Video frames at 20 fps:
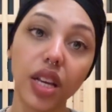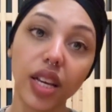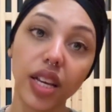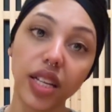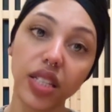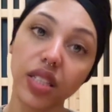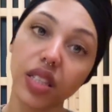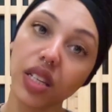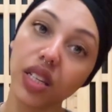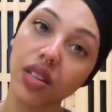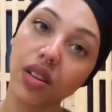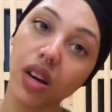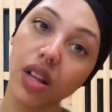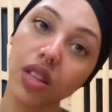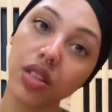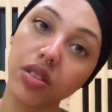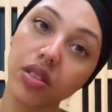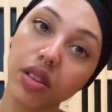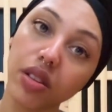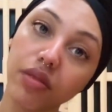is to
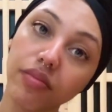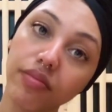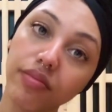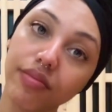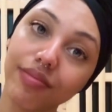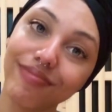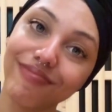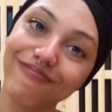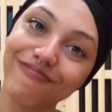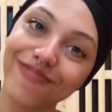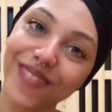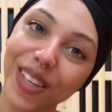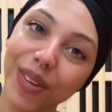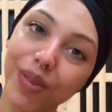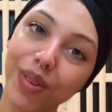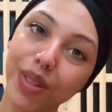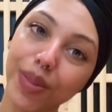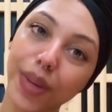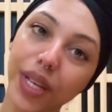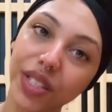acknowledge them. Give them
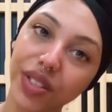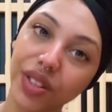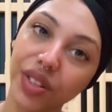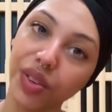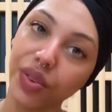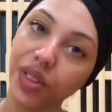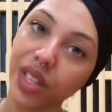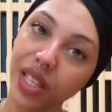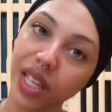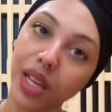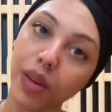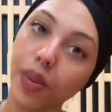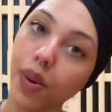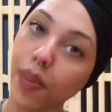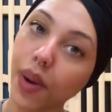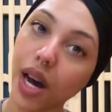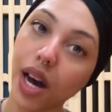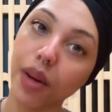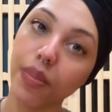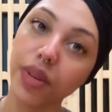space to do the
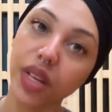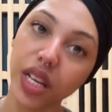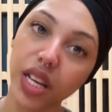thingamabob.